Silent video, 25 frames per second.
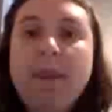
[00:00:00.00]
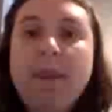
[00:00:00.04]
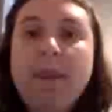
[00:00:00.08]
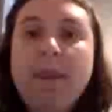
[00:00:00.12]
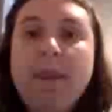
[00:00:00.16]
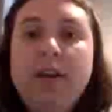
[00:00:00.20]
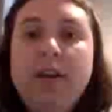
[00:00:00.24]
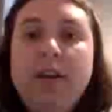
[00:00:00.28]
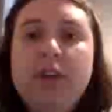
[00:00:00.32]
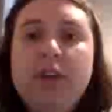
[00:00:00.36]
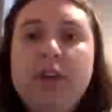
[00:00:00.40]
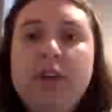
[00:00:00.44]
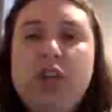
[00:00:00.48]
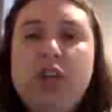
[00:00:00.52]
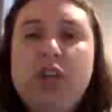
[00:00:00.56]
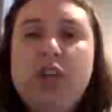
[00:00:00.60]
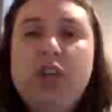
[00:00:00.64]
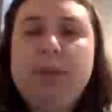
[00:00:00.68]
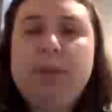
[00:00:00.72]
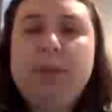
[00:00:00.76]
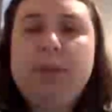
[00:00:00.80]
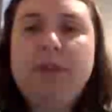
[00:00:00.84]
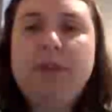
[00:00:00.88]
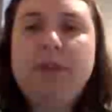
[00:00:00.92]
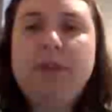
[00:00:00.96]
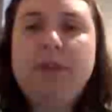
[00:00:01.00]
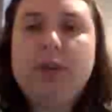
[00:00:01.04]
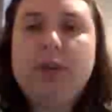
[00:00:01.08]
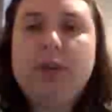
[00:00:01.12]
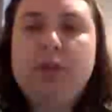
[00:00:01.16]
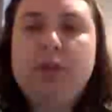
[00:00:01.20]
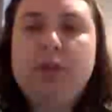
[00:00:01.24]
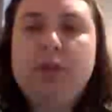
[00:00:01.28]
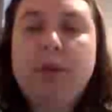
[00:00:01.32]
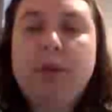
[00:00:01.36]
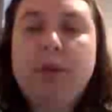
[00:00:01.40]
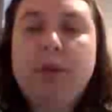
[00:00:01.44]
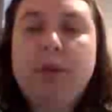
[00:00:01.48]
Shakespeare flirts with
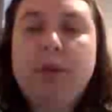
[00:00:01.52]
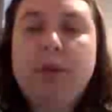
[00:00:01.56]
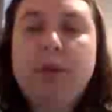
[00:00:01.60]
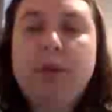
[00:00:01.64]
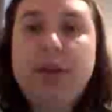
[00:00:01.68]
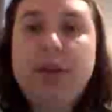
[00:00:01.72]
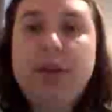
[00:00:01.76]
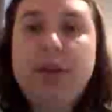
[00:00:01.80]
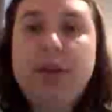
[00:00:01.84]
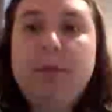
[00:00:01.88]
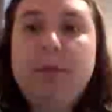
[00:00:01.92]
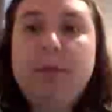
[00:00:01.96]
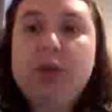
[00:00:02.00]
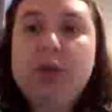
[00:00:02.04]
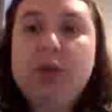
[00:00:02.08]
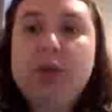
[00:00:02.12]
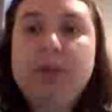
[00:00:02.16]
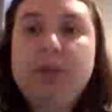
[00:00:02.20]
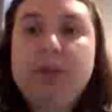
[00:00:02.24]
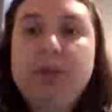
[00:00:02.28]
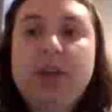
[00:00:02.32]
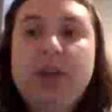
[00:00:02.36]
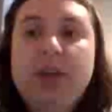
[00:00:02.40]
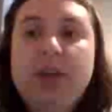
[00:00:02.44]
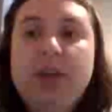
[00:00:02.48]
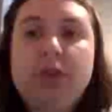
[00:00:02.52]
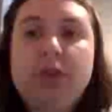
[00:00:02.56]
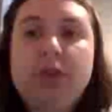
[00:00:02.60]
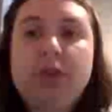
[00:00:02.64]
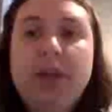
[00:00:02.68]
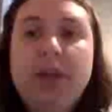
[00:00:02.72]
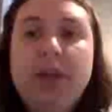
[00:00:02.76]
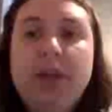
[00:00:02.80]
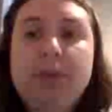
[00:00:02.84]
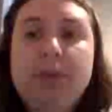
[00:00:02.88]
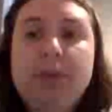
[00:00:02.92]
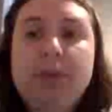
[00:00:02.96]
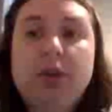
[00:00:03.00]
Martha multiple times during the
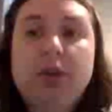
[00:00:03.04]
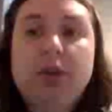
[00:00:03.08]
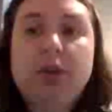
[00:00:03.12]
episode,